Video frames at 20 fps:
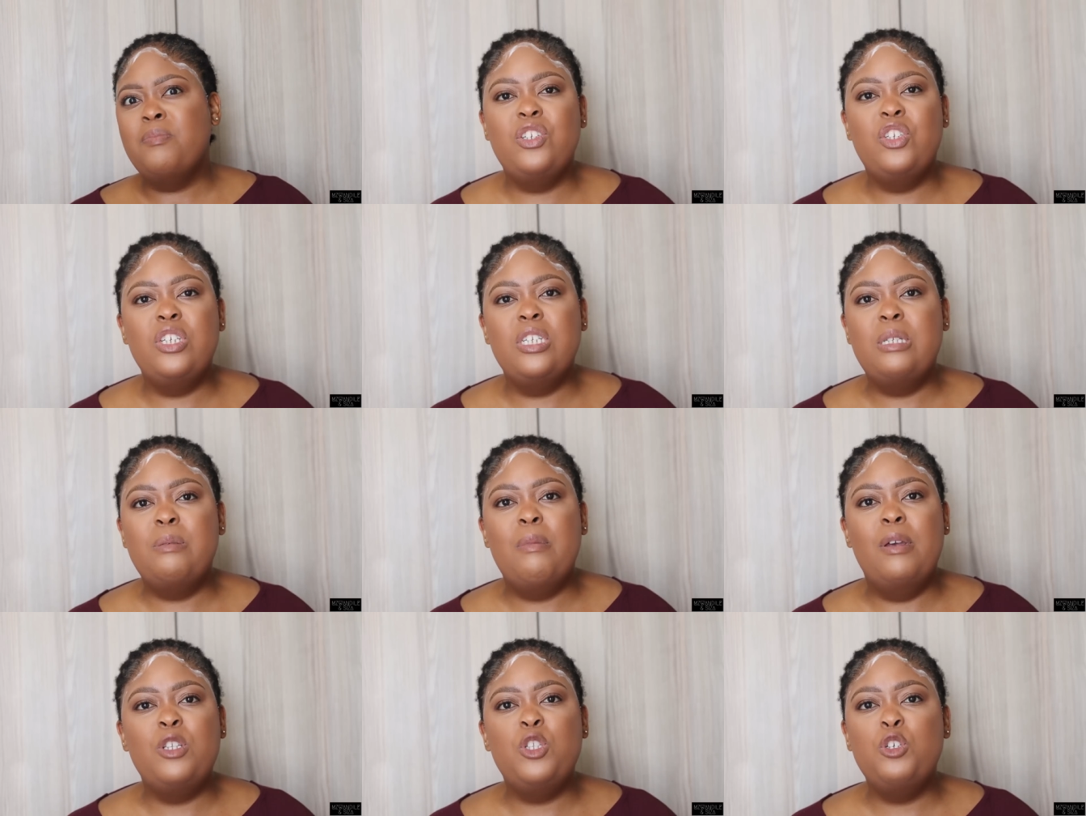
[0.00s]
I
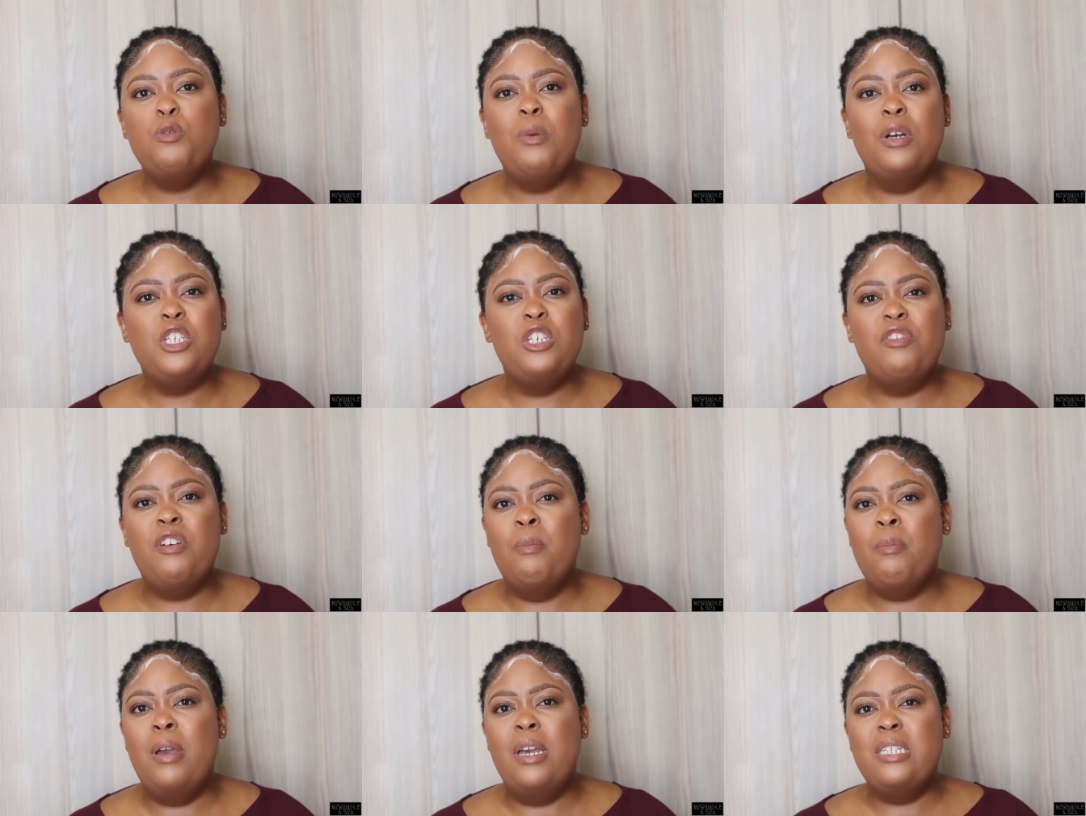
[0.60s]
just made too much
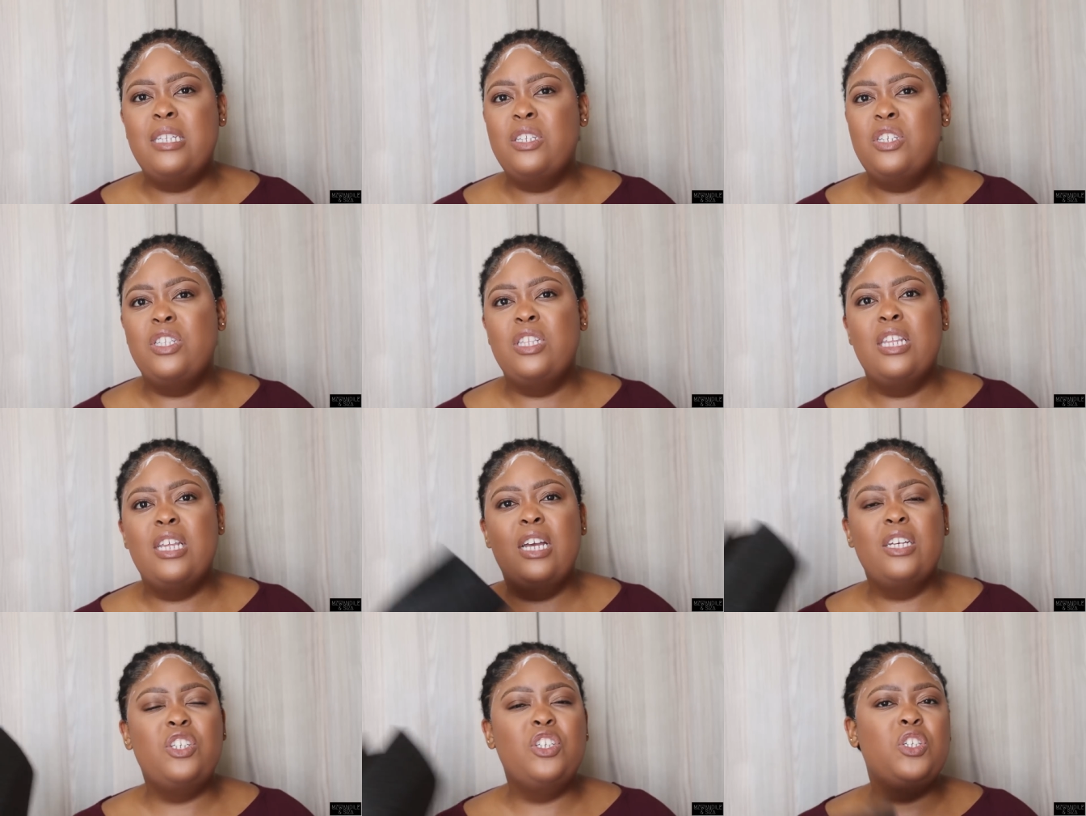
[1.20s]
of a mess and
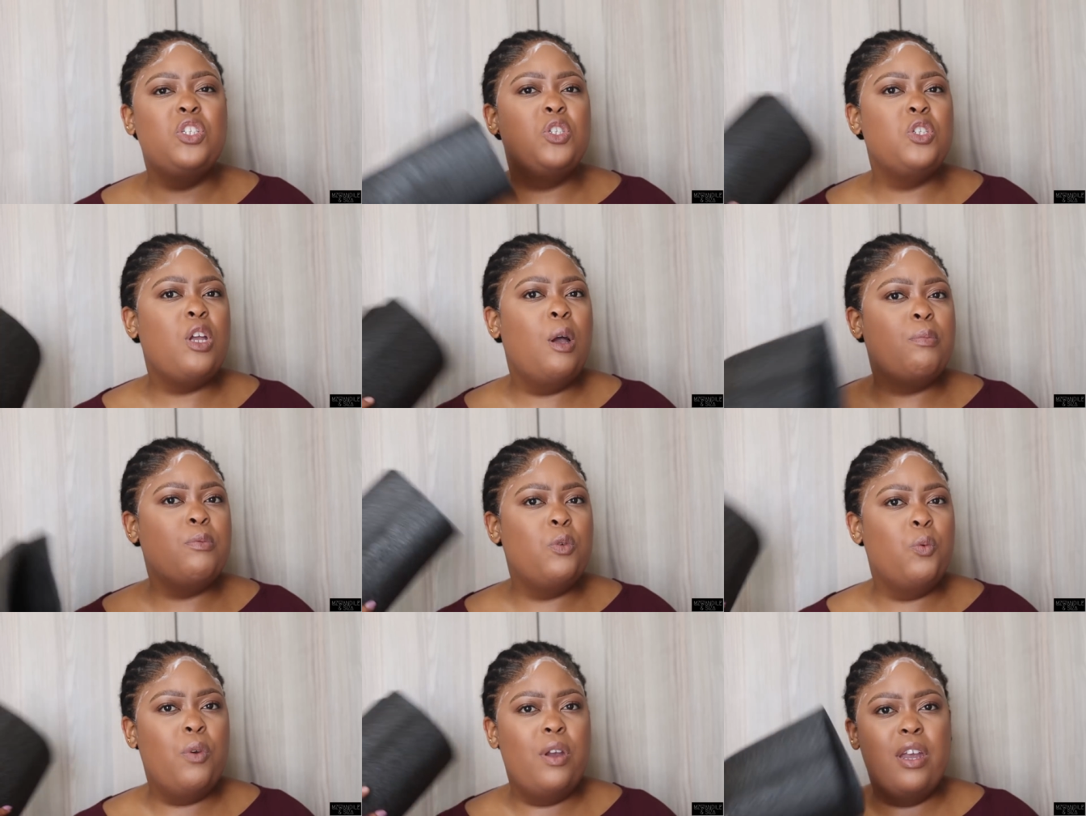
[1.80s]
then I just
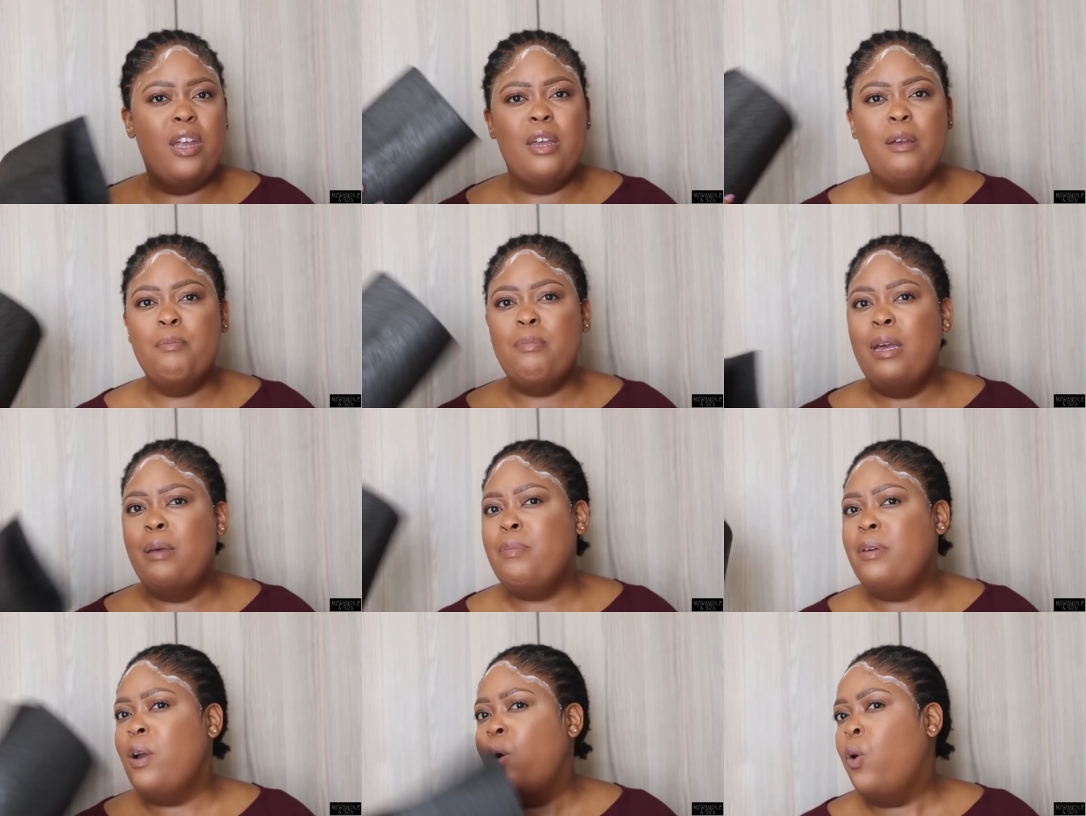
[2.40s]
stopped wearing
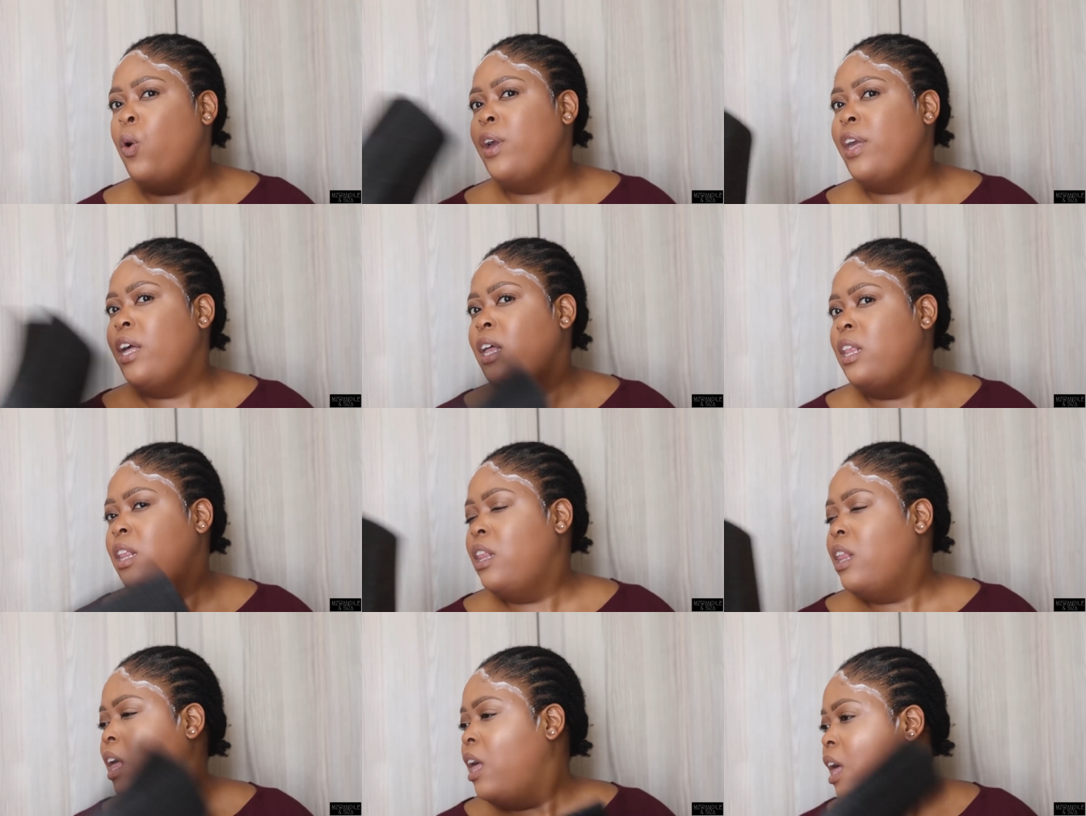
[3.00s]
baby
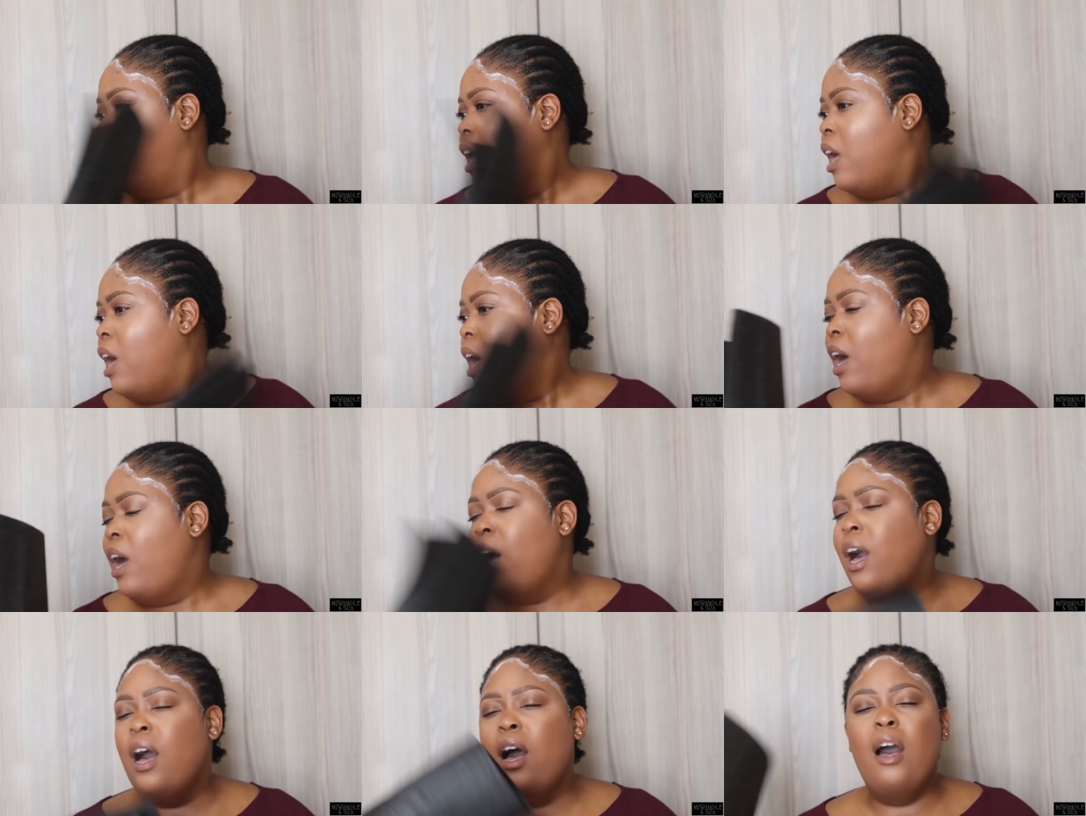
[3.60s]
oil
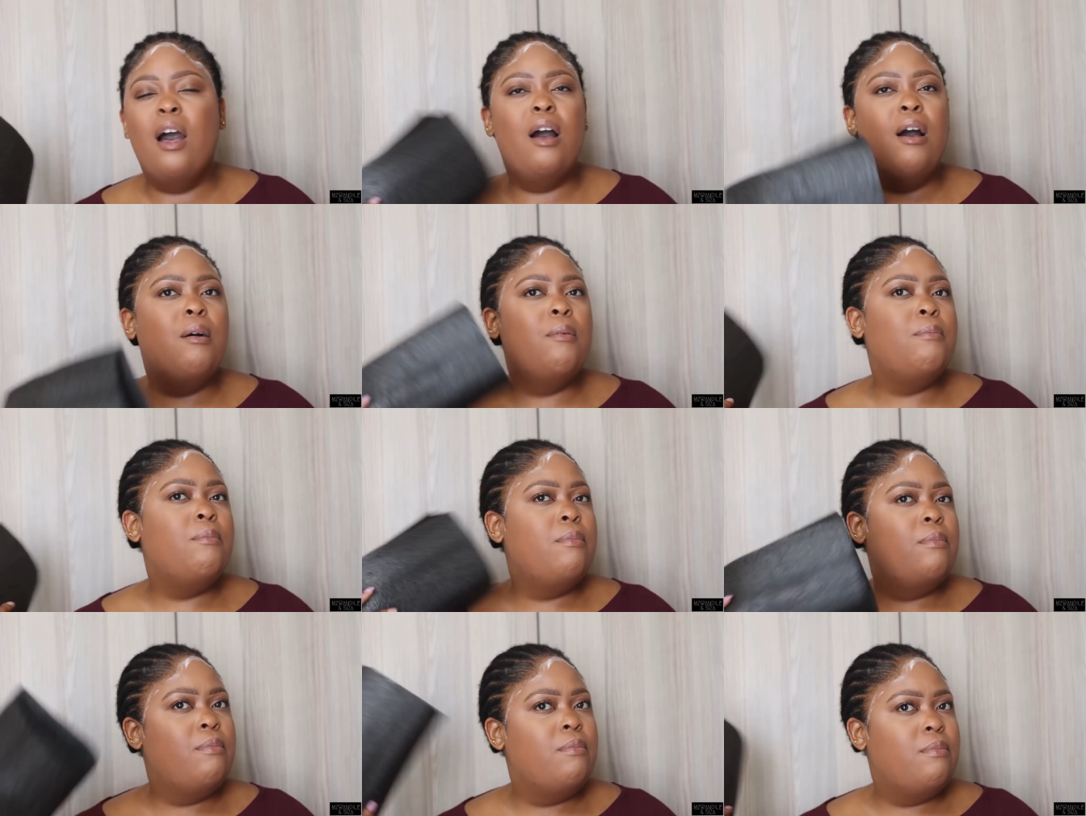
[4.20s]

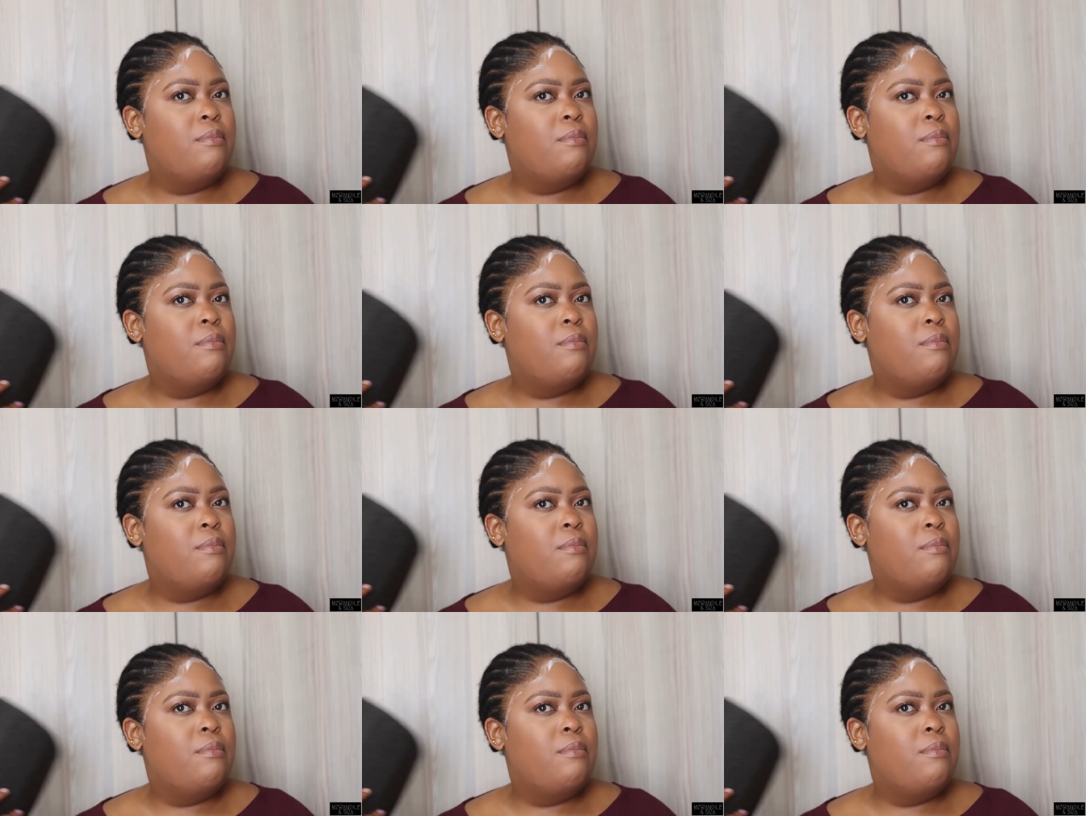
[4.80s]
um,